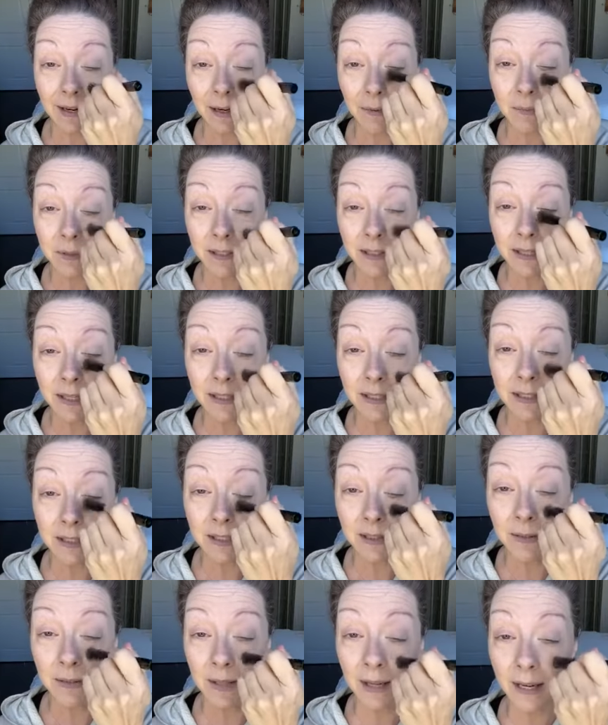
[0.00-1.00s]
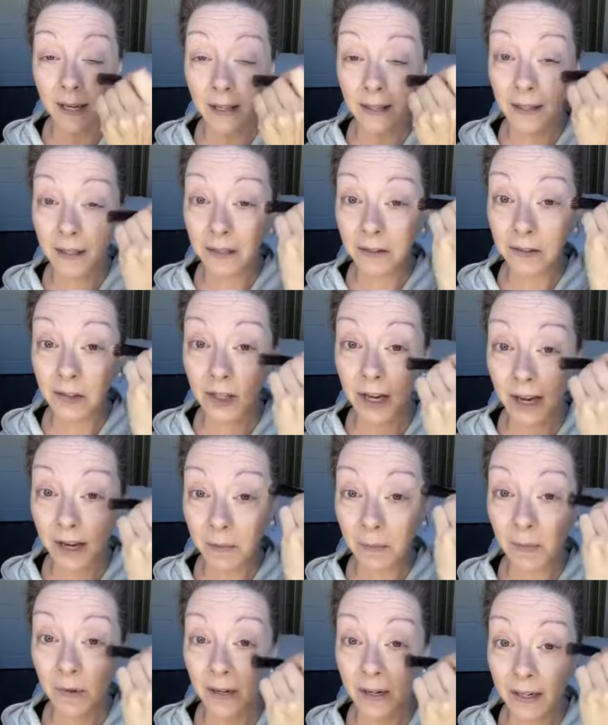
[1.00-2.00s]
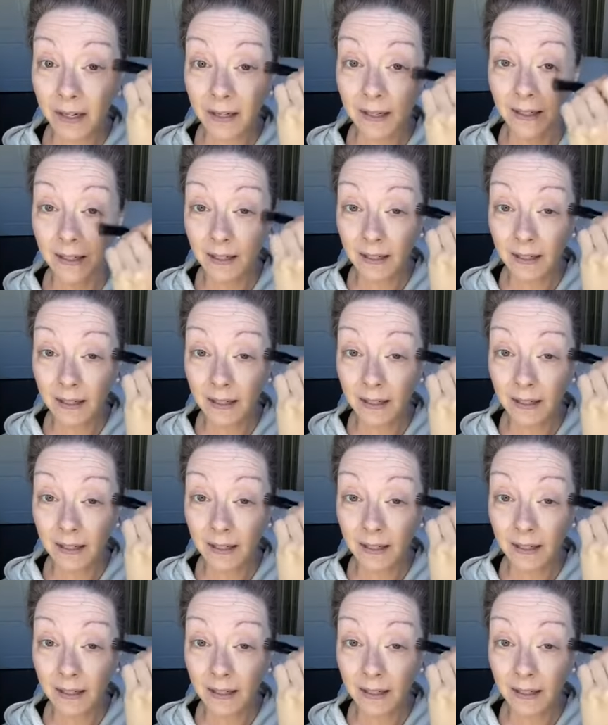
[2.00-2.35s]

I'm just gonna do like a little check mark